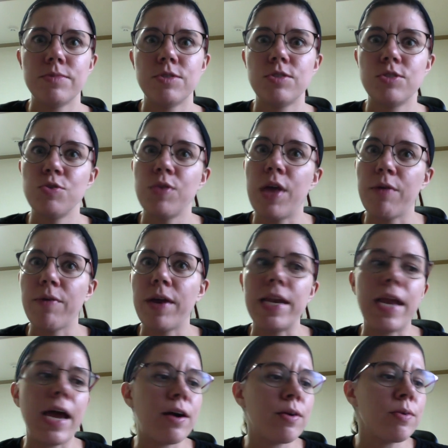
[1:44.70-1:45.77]
do that right
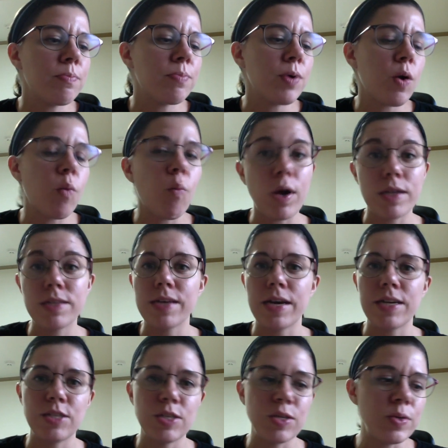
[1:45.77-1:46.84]
now, but once I
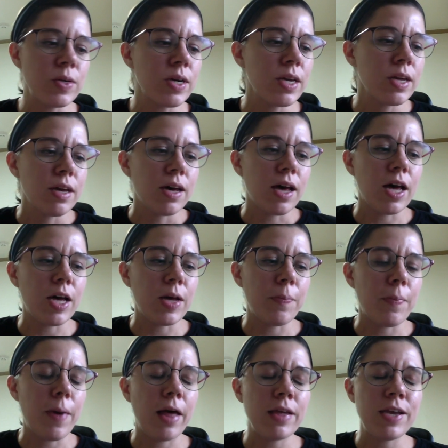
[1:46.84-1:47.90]
do,
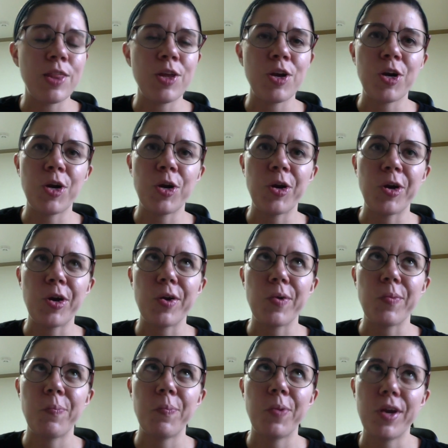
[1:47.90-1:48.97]
I'll either
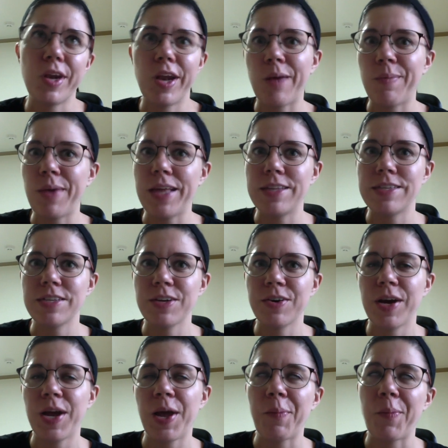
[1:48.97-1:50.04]
put it on my
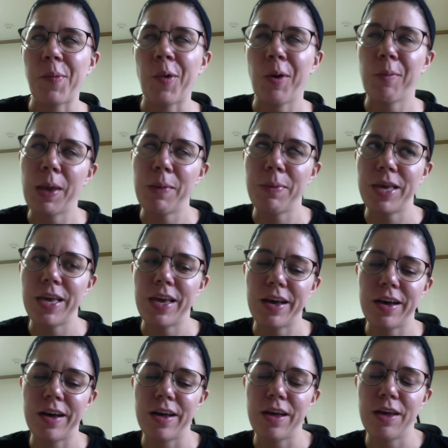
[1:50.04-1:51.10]
Instagram or maybe
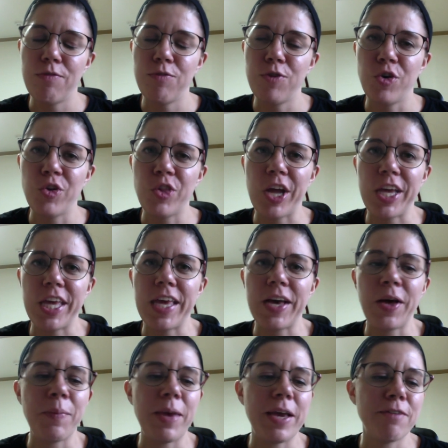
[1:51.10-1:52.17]
if you're lucky,
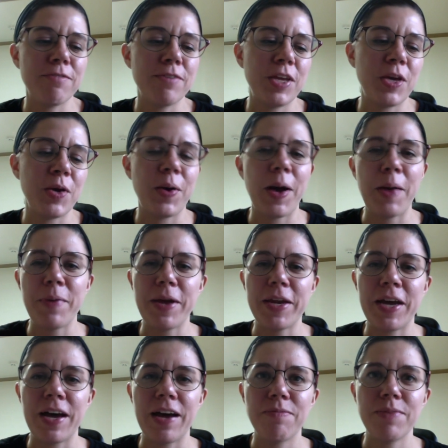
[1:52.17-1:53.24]
I'll make a video. I might
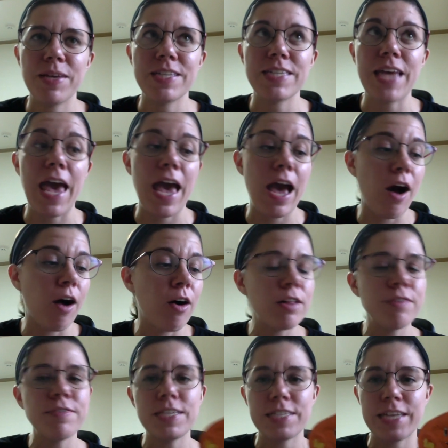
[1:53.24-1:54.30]
not, because all
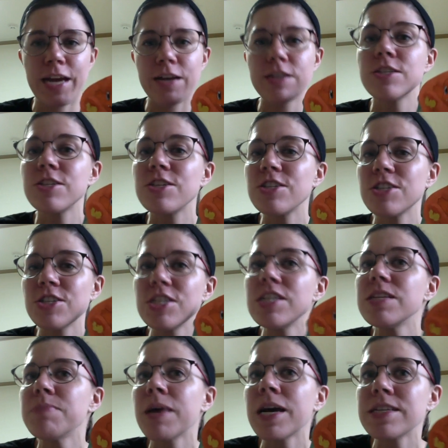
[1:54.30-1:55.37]
of these character
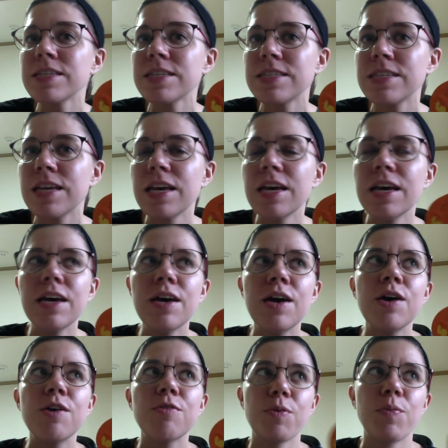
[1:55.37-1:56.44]
sheet masks,
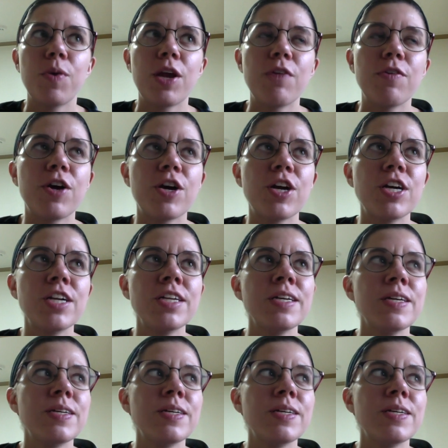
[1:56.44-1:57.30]
from what I've heard,